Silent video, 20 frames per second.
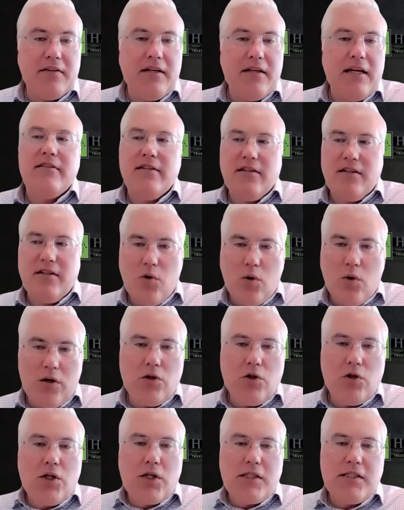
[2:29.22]
The court
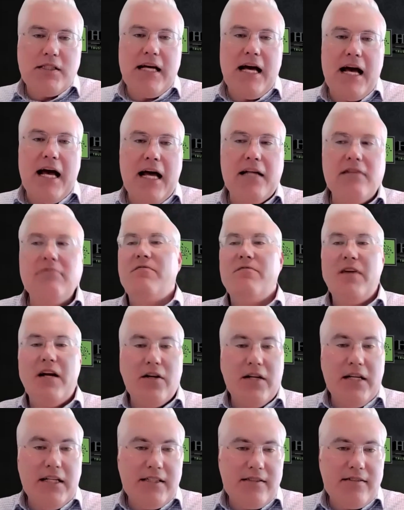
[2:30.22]
looks at
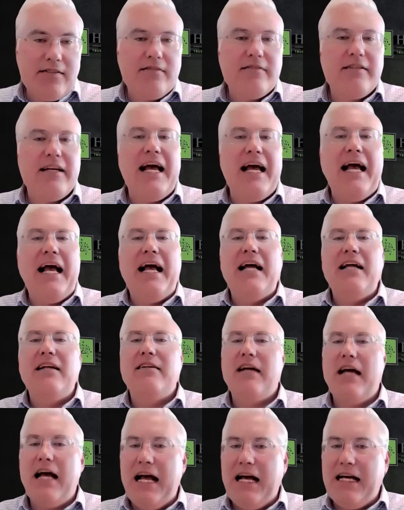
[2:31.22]
fairness and
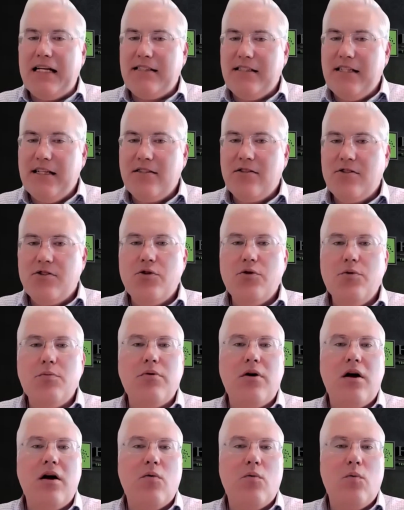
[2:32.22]
assets, who
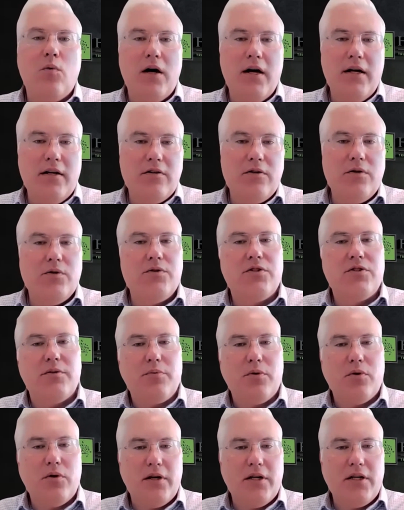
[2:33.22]
brought what, who
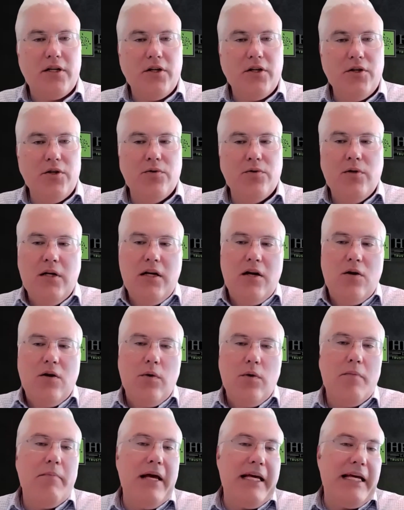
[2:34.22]
supported who
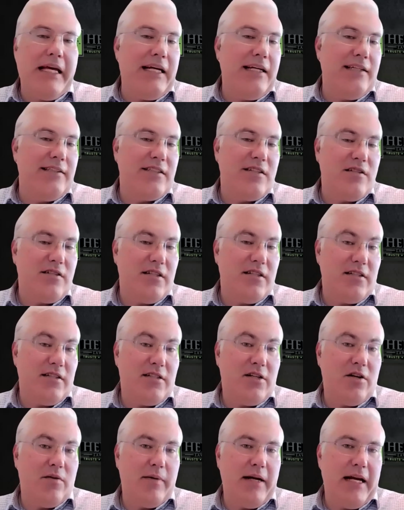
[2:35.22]
when making a
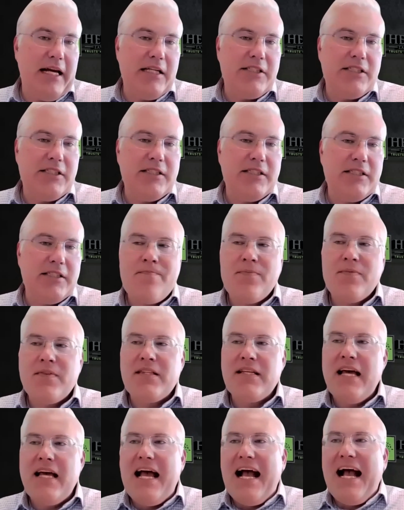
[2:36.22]
determination.
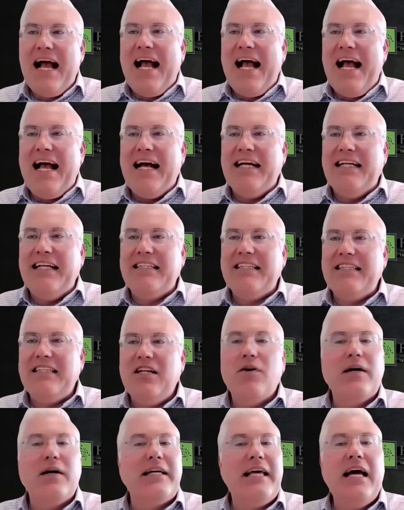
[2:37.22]
And,
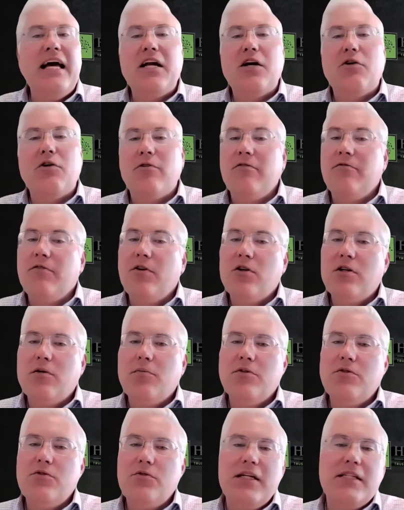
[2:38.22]
again, a
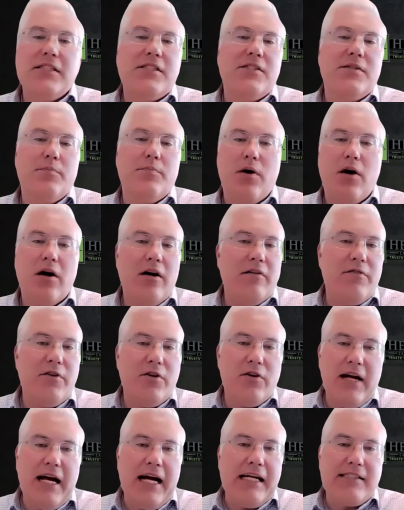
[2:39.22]
revocable trust is part of
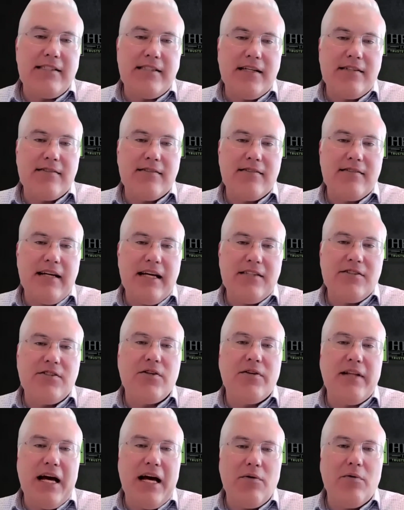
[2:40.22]
your assets. And
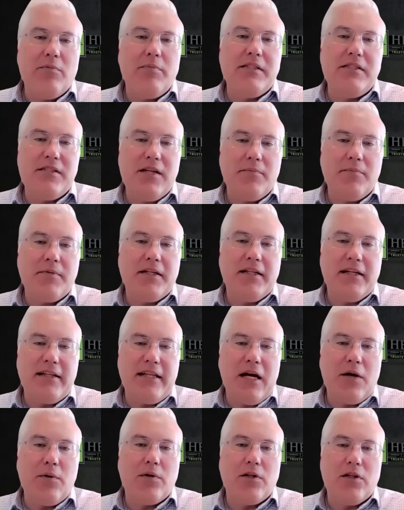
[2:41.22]
so that would be something that
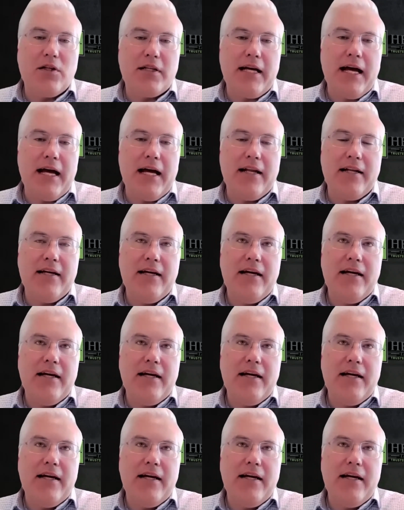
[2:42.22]
they would look at.